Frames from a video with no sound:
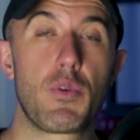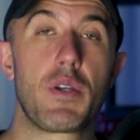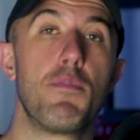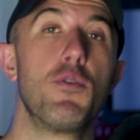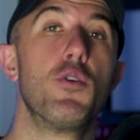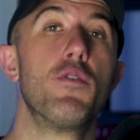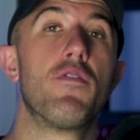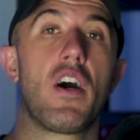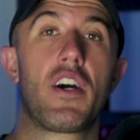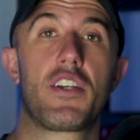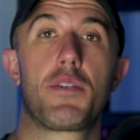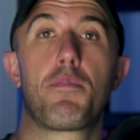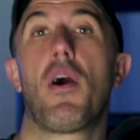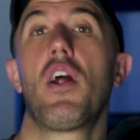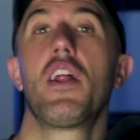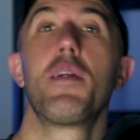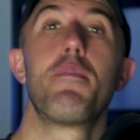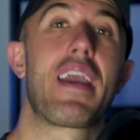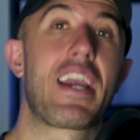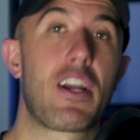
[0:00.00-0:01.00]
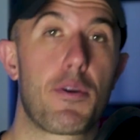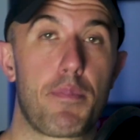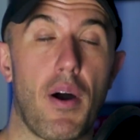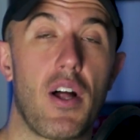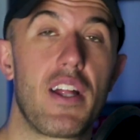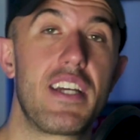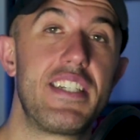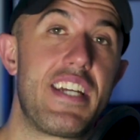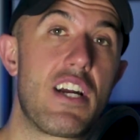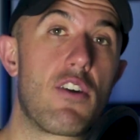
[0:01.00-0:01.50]
we move on to Polymaker
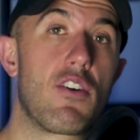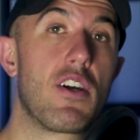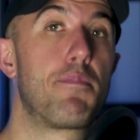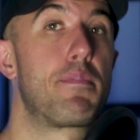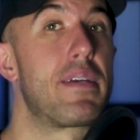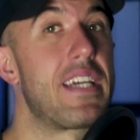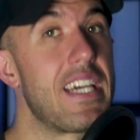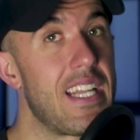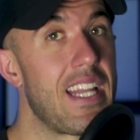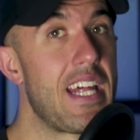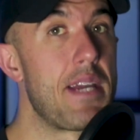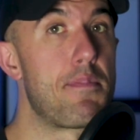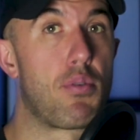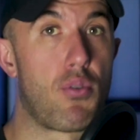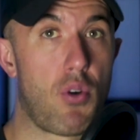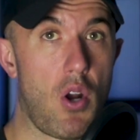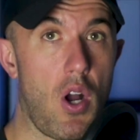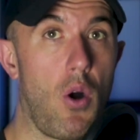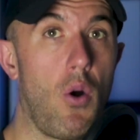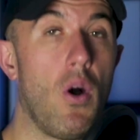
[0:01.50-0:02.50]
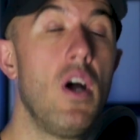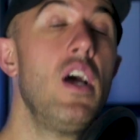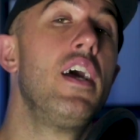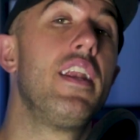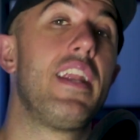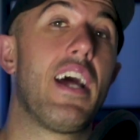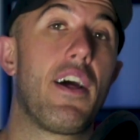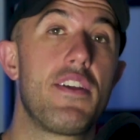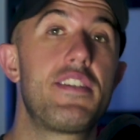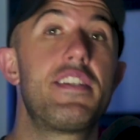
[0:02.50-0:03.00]
PLA Pro.
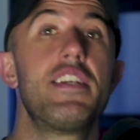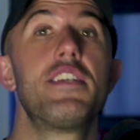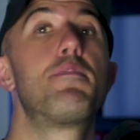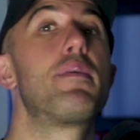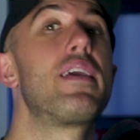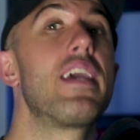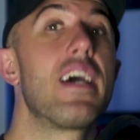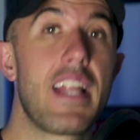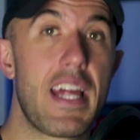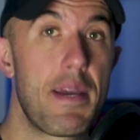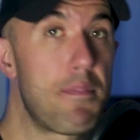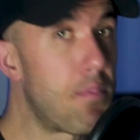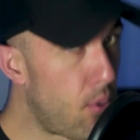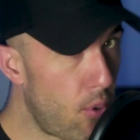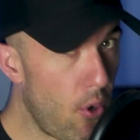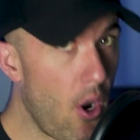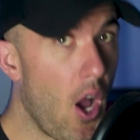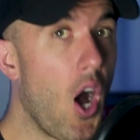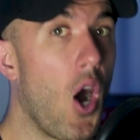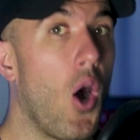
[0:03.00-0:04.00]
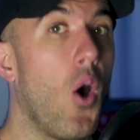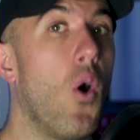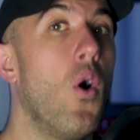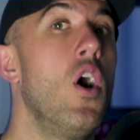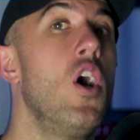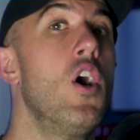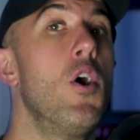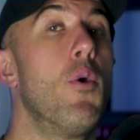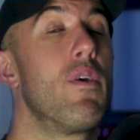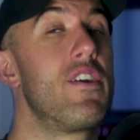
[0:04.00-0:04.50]
Now this is PLA Pro,
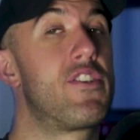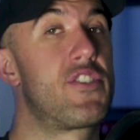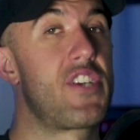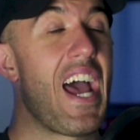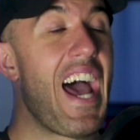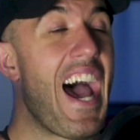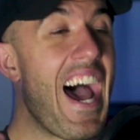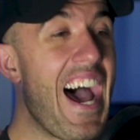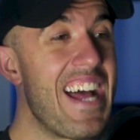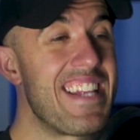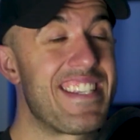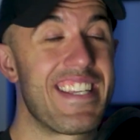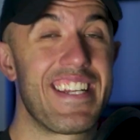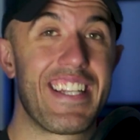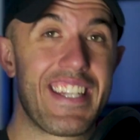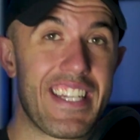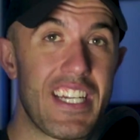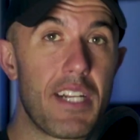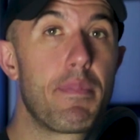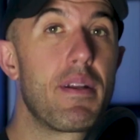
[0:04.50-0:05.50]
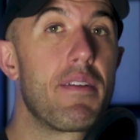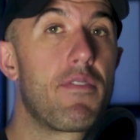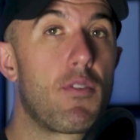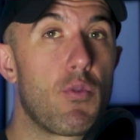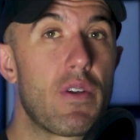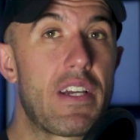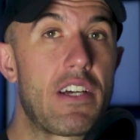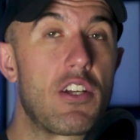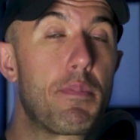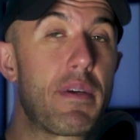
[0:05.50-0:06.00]
which adds in a little bit of a
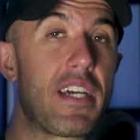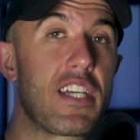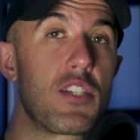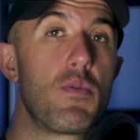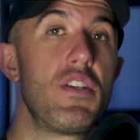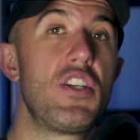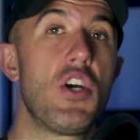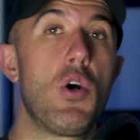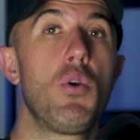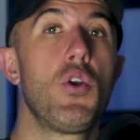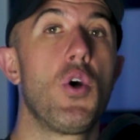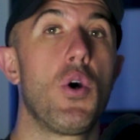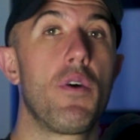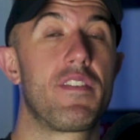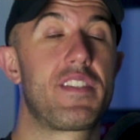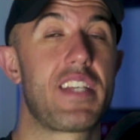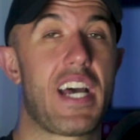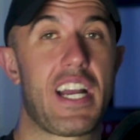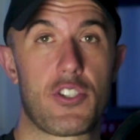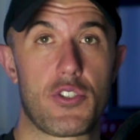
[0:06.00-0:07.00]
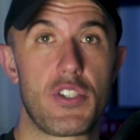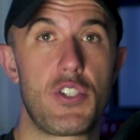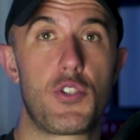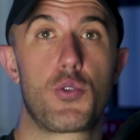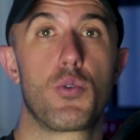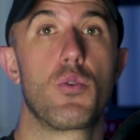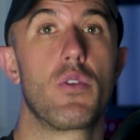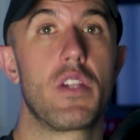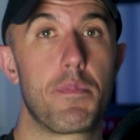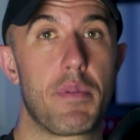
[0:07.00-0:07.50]
wrinkle because we don't know if it's actually
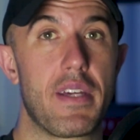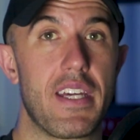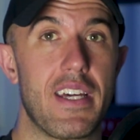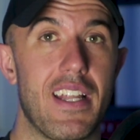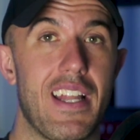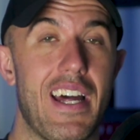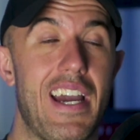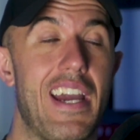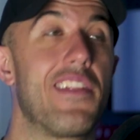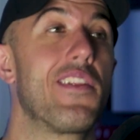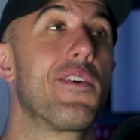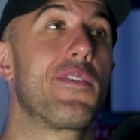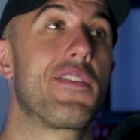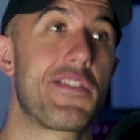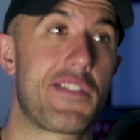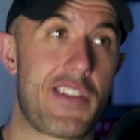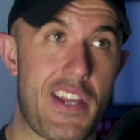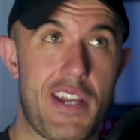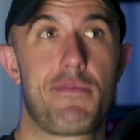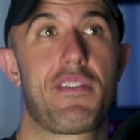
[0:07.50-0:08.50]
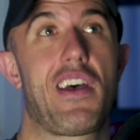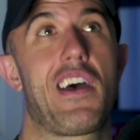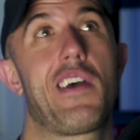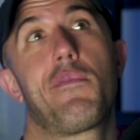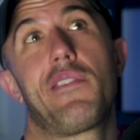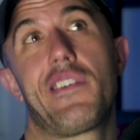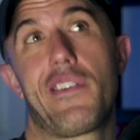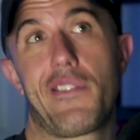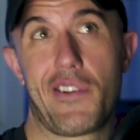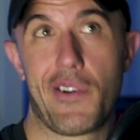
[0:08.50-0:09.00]
truly PLA, though at the same
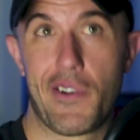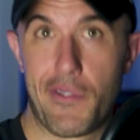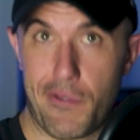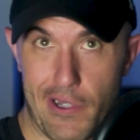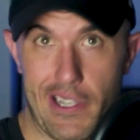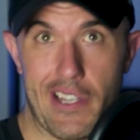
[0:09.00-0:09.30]
time, we don't know if